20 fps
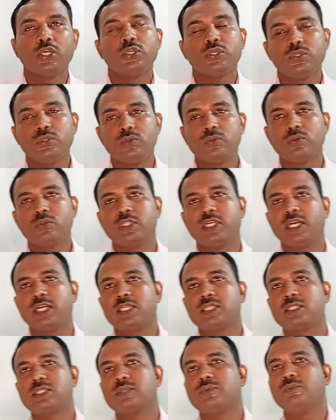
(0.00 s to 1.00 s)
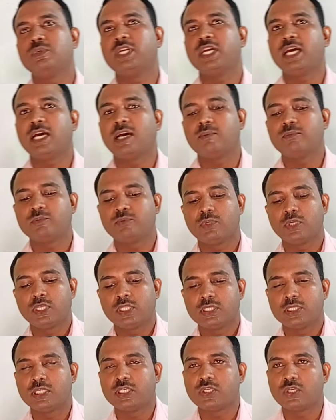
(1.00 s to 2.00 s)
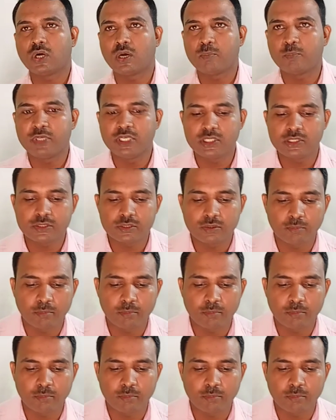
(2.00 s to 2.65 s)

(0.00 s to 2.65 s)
You know that we have the topics